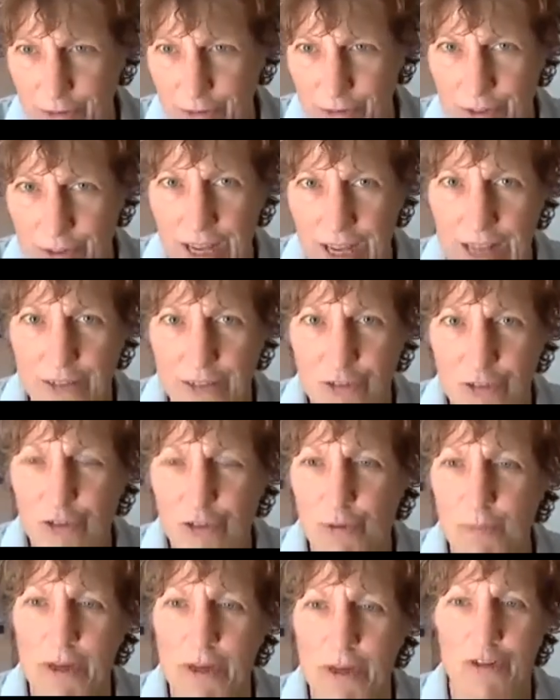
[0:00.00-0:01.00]
and too
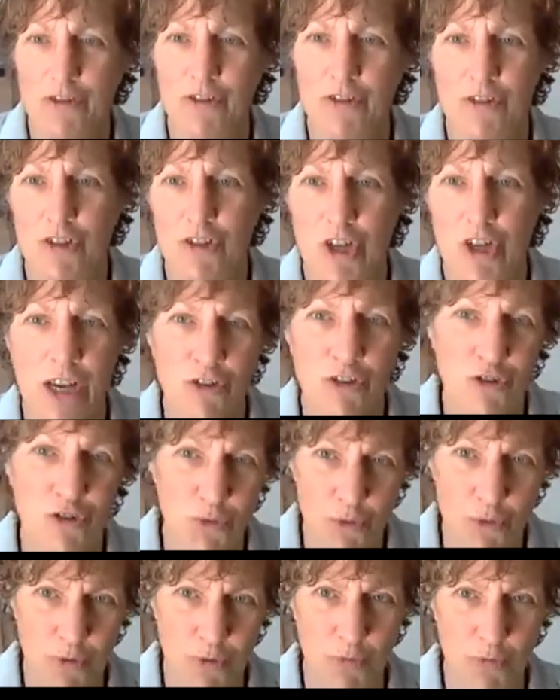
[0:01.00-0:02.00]
much to change all at
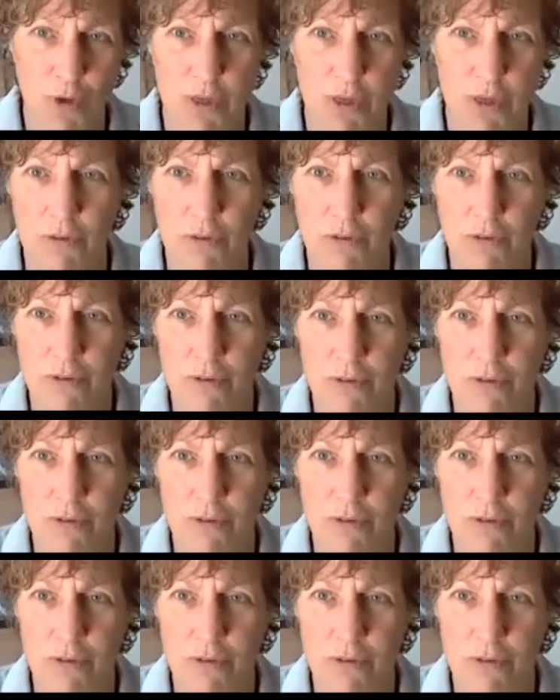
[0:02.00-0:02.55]
once.